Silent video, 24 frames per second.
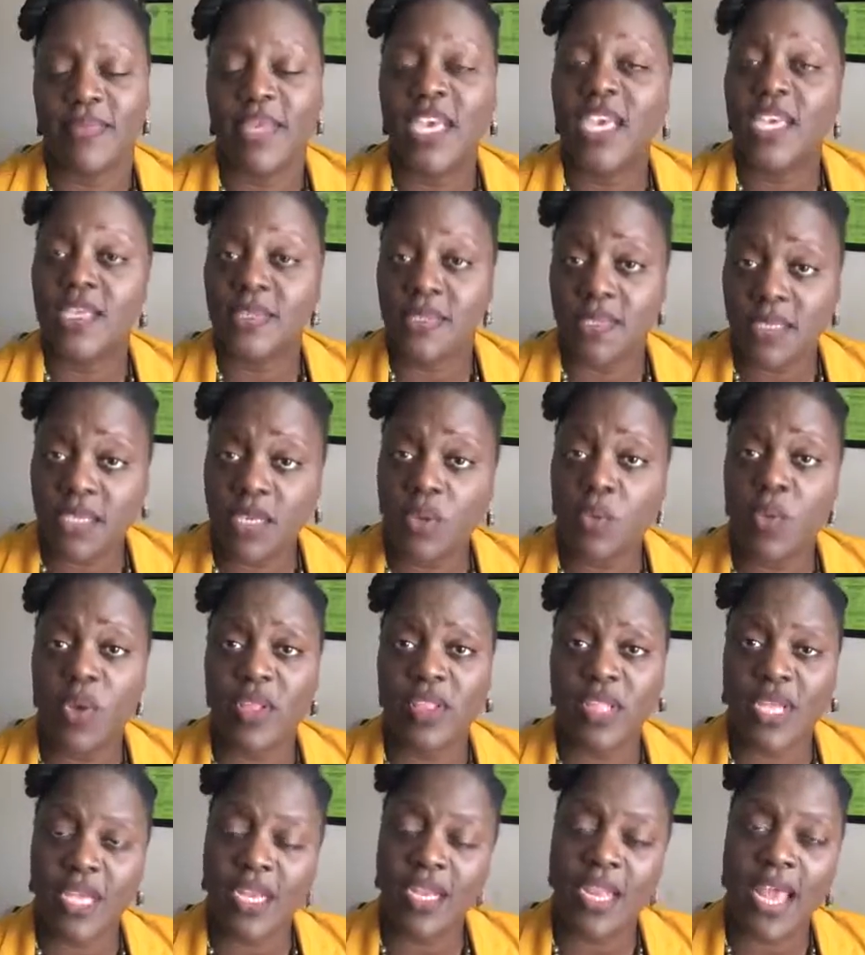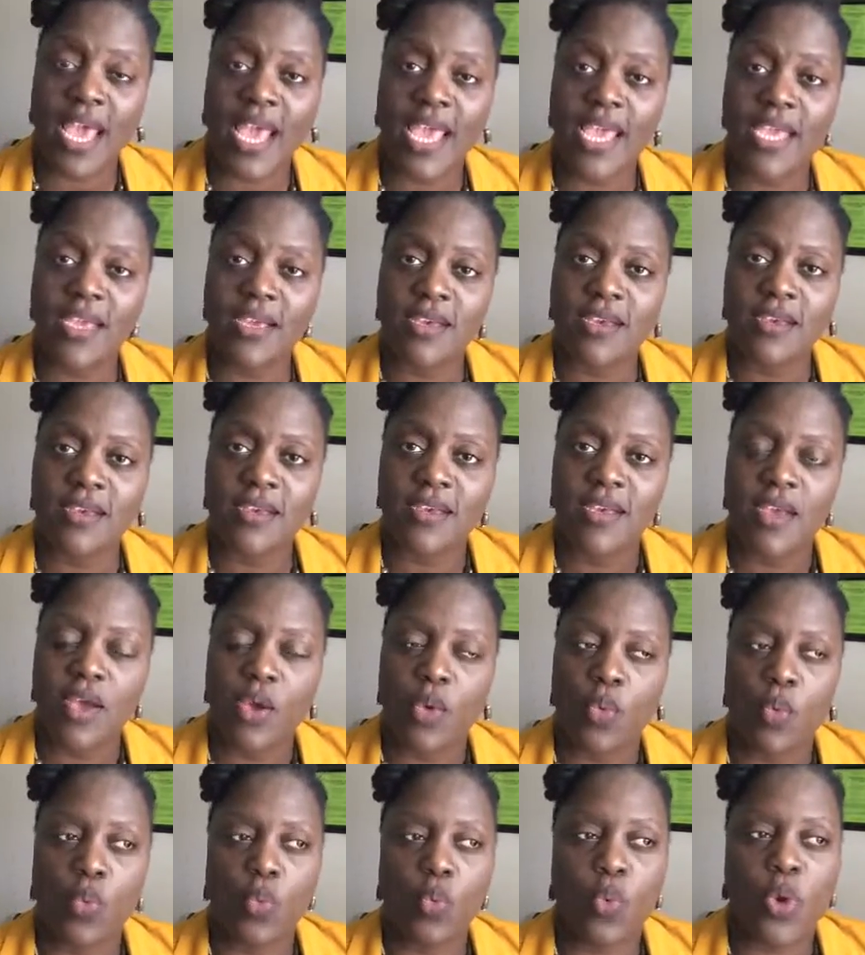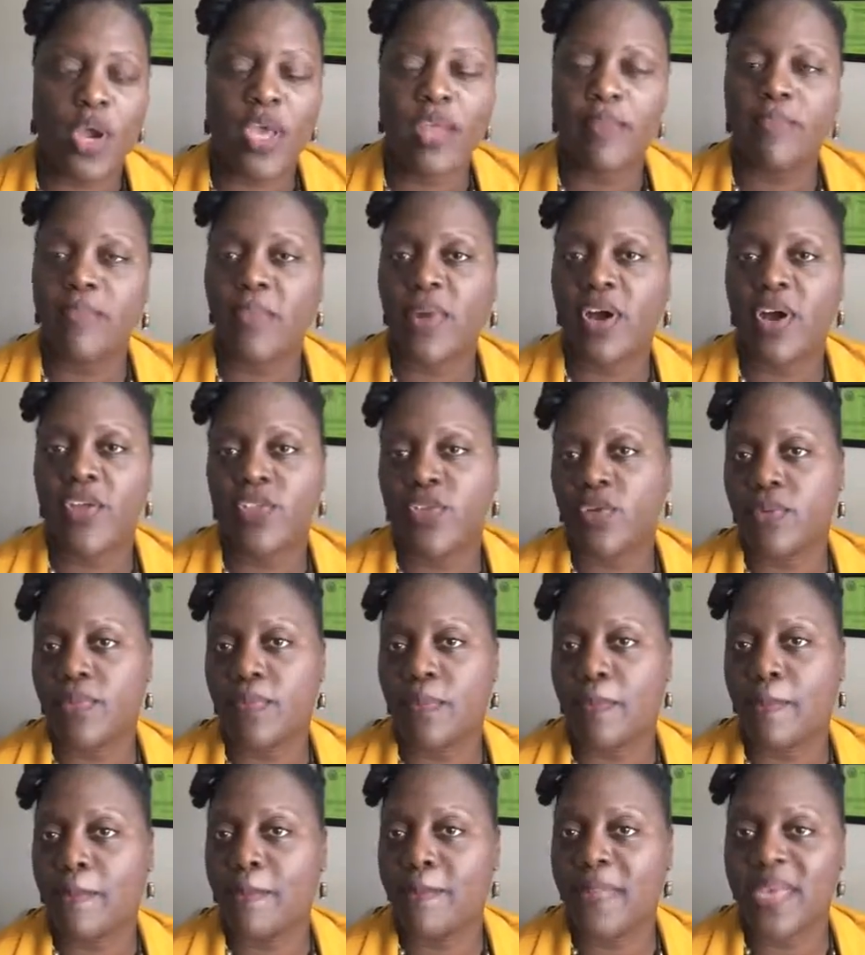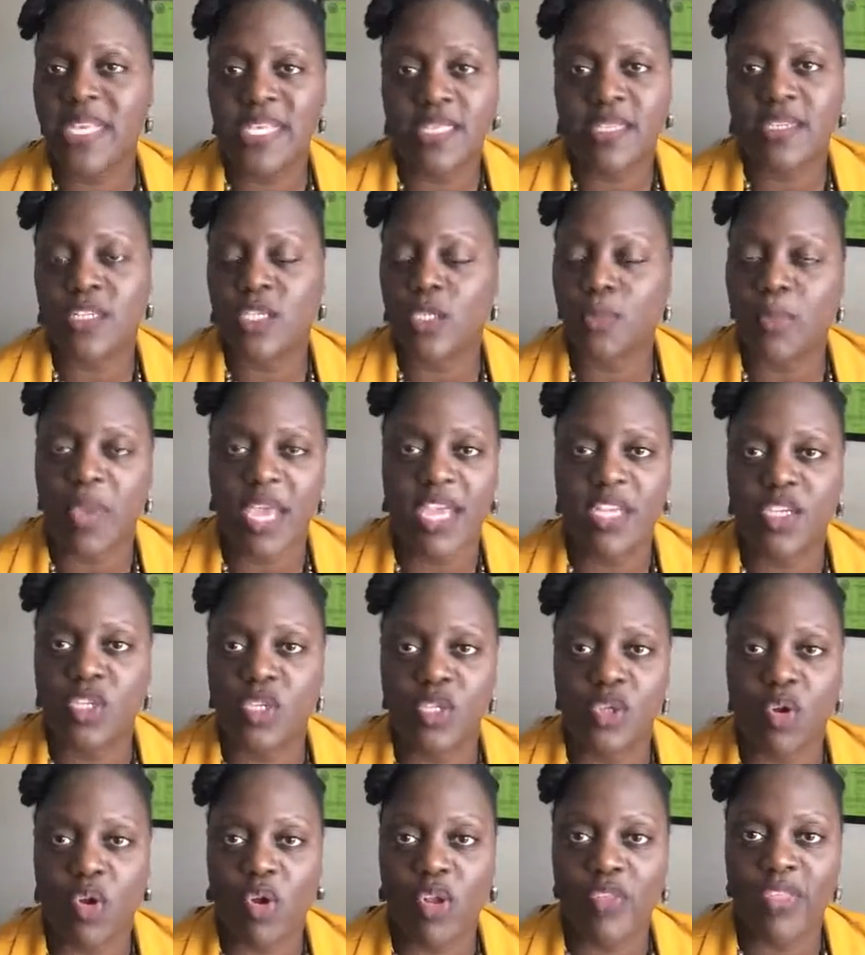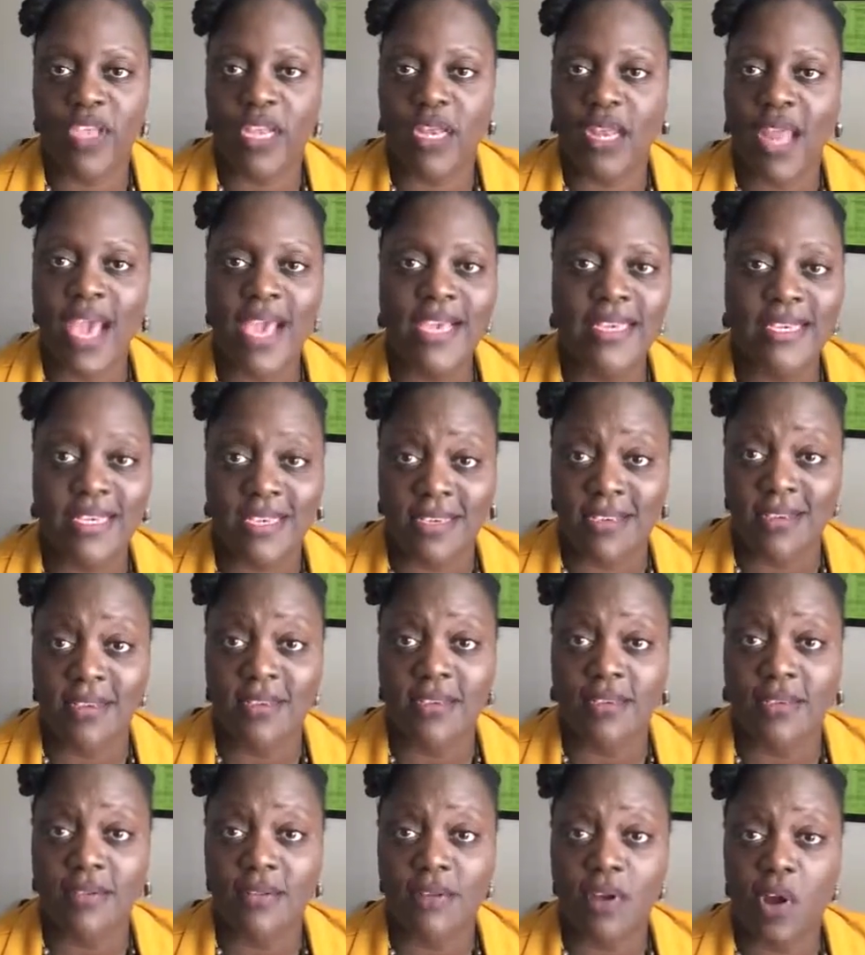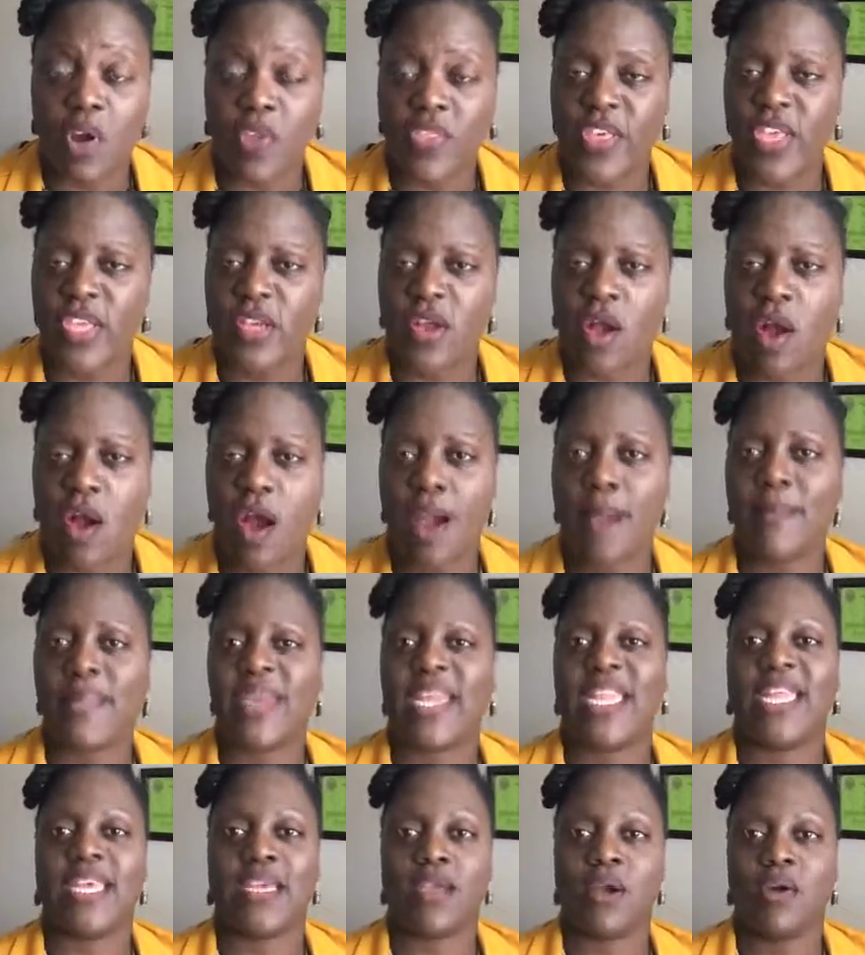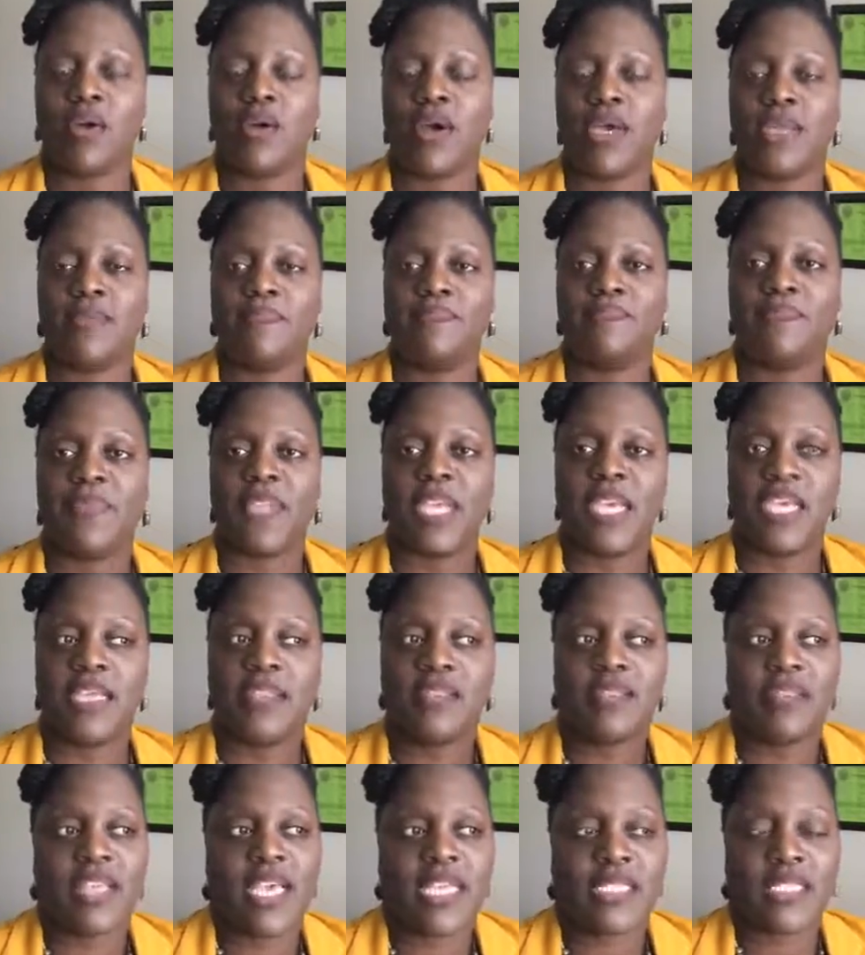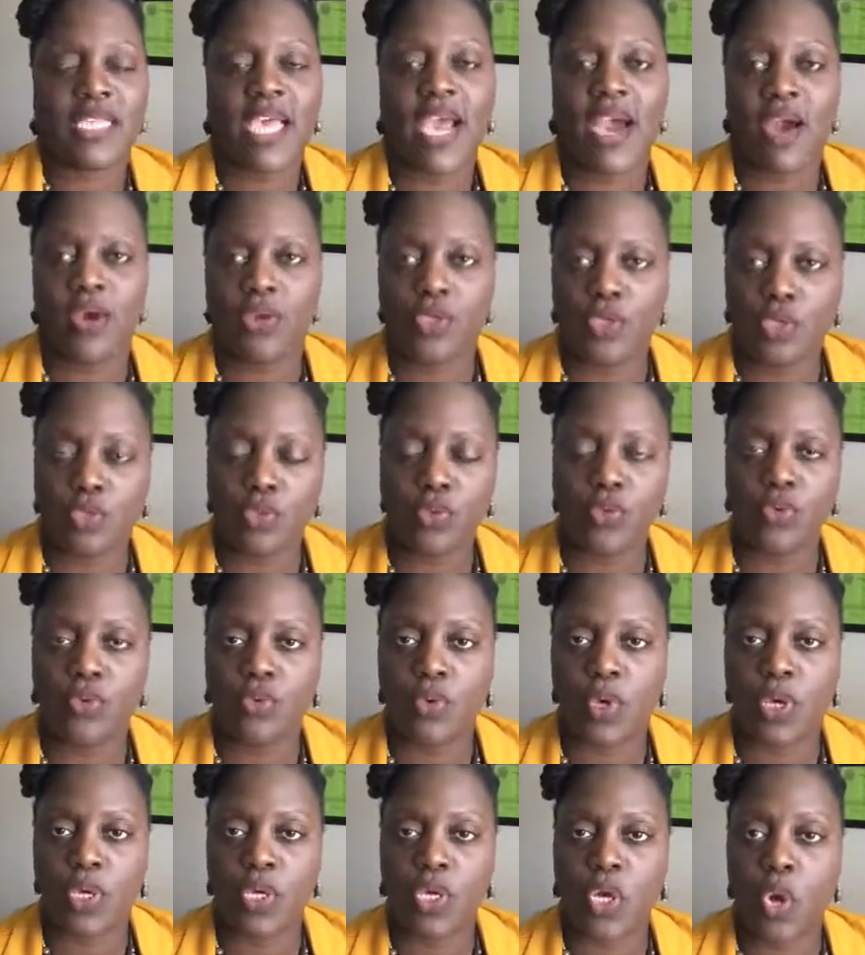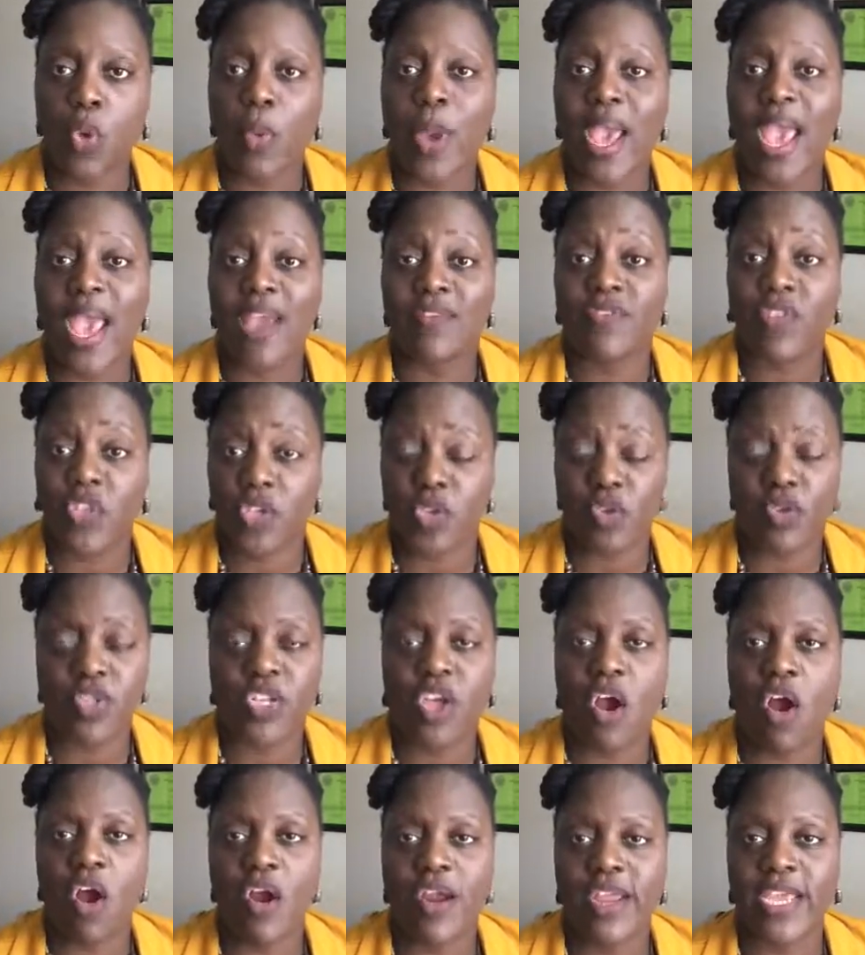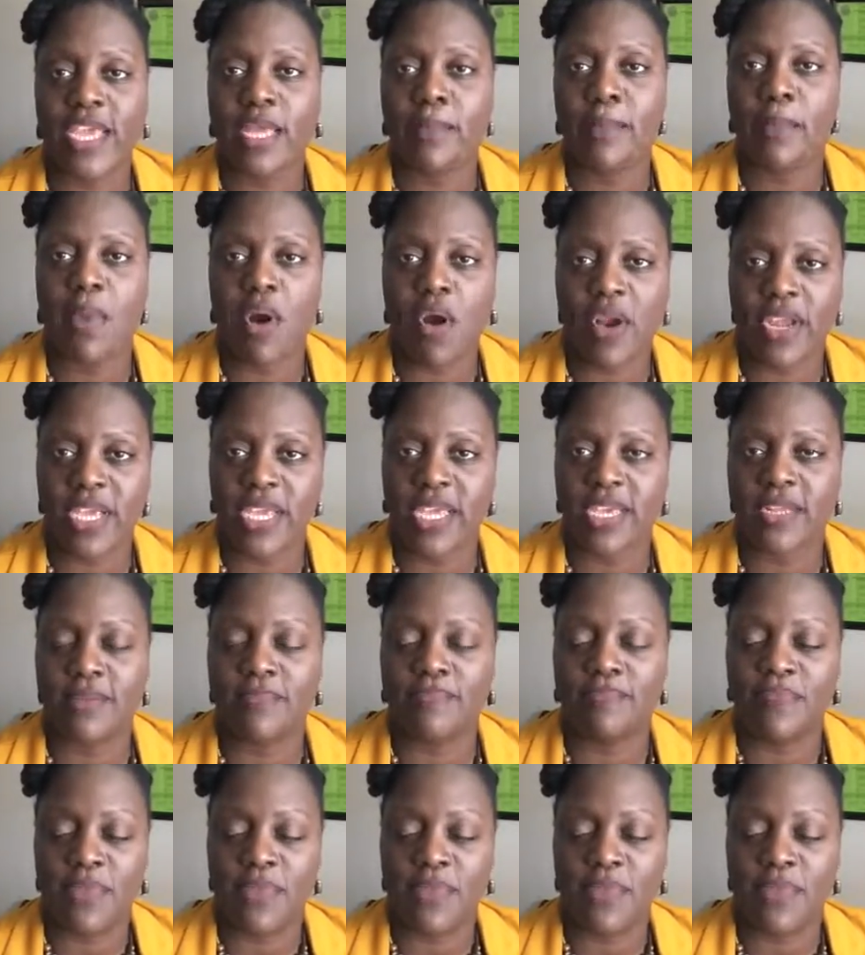and see what they like. What other business pages are they liking? Are they commenting on? That's how you go after your target market.